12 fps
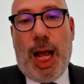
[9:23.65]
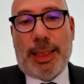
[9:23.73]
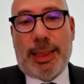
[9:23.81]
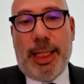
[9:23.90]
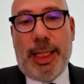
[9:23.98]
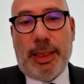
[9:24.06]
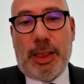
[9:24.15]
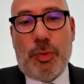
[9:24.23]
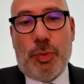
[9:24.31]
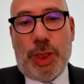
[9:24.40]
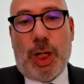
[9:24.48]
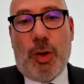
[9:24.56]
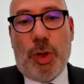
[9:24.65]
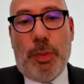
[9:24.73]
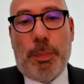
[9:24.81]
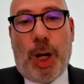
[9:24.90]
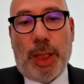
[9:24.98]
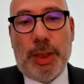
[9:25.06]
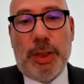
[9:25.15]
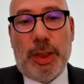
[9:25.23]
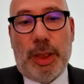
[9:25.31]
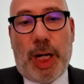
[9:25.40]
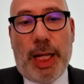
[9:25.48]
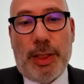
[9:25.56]
assets with our
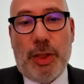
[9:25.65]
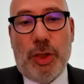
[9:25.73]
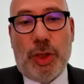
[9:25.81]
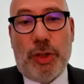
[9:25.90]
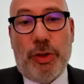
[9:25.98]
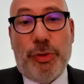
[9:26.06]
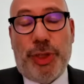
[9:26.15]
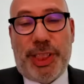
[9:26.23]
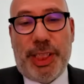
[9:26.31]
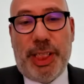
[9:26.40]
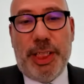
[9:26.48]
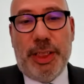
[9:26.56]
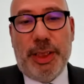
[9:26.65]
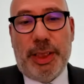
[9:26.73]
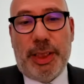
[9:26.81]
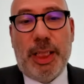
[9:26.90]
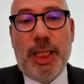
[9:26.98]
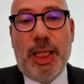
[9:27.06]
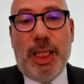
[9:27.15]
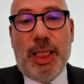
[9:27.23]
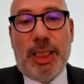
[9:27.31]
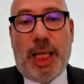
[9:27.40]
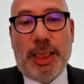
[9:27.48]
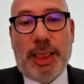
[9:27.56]
partner ADNOC, resilient,
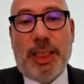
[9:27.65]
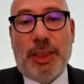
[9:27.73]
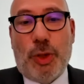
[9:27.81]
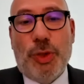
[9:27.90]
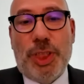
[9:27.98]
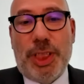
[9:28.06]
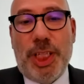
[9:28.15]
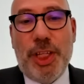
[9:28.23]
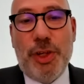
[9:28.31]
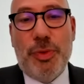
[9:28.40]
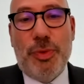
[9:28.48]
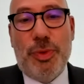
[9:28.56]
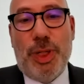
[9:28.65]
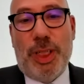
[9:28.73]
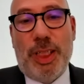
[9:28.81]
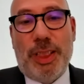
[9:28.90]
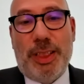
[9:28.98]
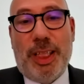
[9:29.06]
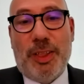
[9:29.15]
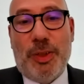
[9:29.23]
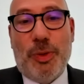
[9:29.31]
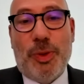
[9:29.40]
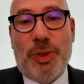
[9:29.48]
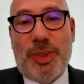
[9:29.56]
that can continue, uh,
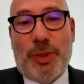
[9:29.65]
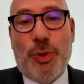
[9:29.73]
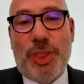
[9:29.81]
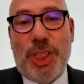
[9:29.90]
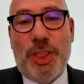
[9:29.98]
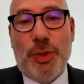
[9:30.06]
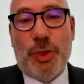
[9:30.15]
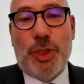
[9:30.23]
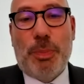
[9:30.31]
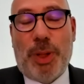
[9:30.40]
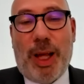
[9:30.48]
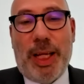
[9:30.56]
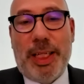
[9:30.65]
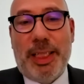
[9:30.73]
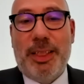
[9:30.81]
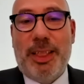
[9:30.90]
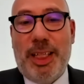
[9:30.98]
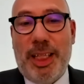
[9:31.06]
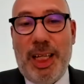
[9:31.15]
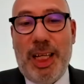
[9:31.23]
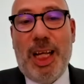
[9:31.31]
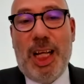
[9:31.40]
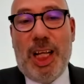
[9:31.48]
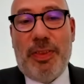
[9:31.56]
the, continue supplying
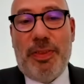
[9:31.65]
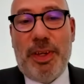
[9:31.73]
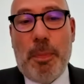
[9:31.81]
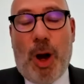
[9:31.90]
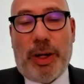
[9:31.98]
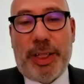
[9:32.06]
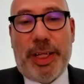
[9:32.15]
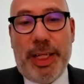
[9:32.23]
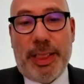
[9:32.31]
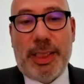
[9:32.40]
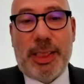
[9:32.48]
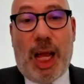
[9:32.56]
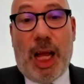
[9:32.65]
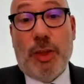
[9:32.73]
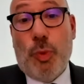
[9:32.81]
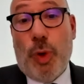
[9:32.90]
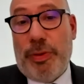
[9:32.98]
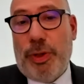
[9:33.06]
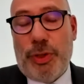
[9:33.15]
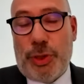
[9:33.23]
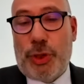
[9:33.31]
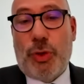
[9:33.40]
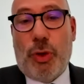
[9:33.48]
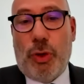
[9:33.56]
the markets and weather the
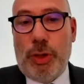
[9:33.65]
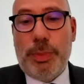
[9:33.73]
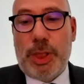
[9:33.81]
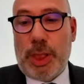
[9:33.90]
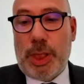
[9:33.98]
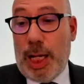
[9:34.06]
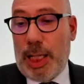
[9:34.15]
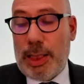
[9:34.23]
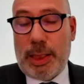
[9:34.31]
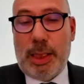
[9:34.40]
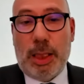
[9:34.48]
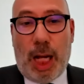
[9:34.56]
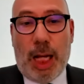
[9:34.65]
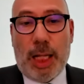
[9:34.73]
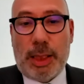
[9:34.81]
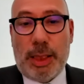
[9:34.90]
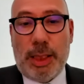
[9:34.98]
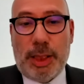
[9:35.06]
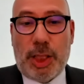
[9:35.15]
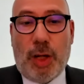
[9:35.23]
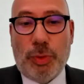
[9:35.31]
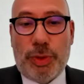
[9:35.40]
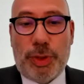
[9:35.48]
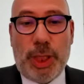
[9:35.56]
storms as, uh, as this
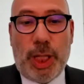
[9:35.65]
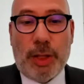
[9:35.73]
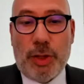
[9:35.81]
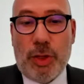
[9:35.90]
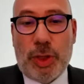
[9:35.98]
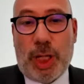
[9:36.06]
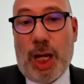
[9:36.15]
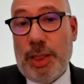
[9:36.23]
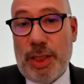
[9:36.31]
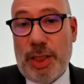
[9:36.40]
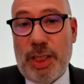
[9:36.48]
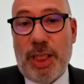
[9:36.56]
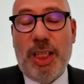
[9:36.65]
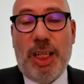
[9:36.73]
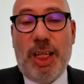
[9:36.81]
country, ADNOC and uh,